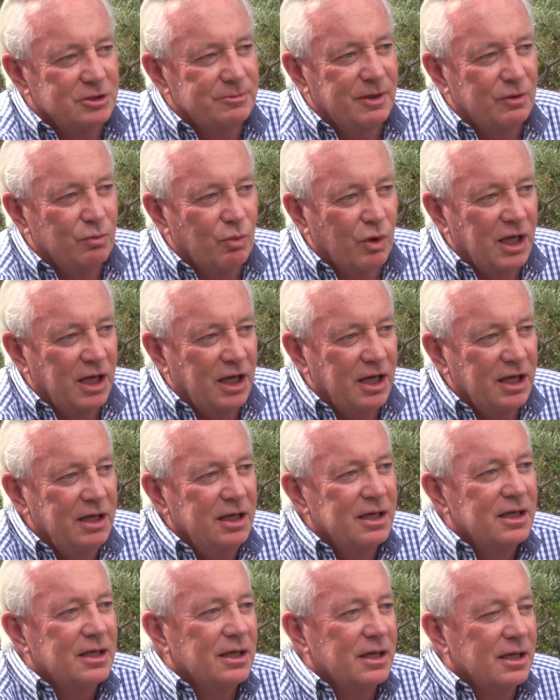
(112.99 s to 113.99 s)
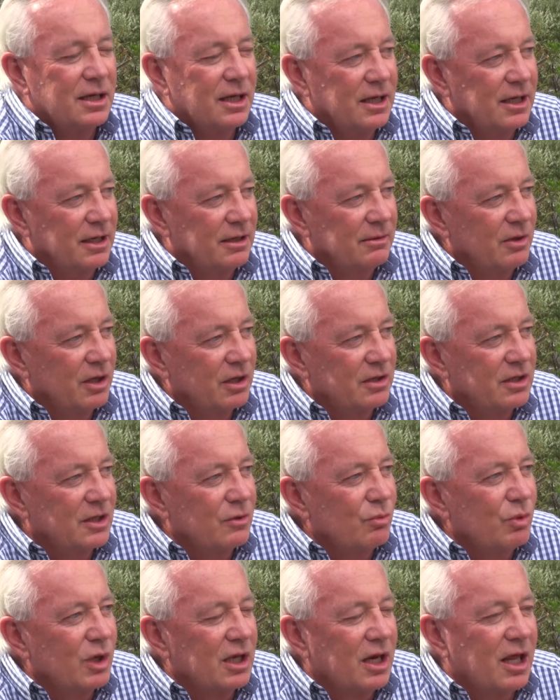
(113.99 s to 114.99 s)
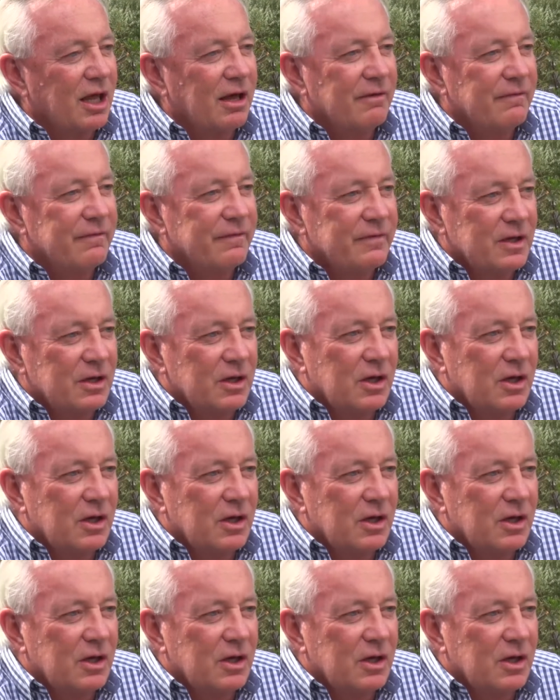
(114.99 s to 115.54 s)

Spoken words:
to be where, I think we can have